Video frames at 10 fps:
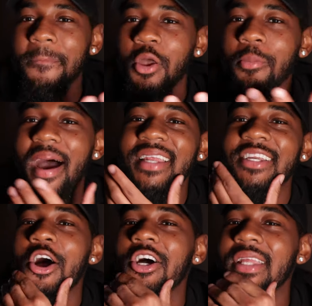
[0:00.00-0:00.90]
Nobody
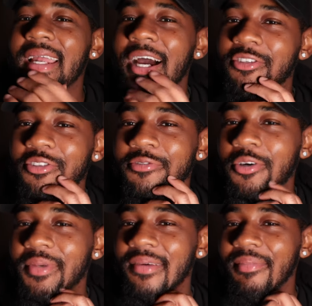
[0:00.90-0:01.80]
called that out, you
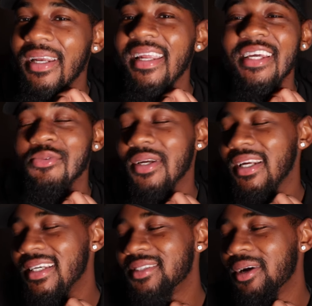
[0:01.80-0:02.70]
feel me? But it is what
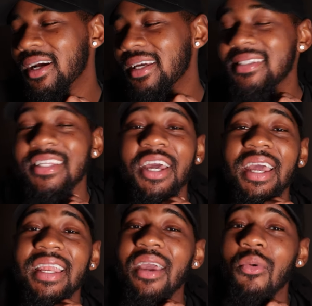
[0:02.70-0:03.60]
it is, bro.
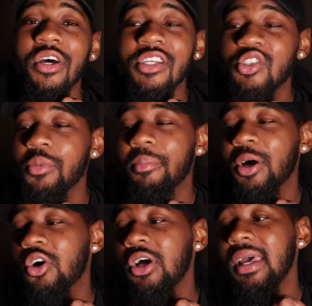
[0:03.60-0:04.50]
They won the Super
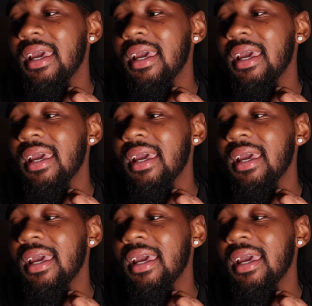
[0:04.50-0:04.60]
Bowl.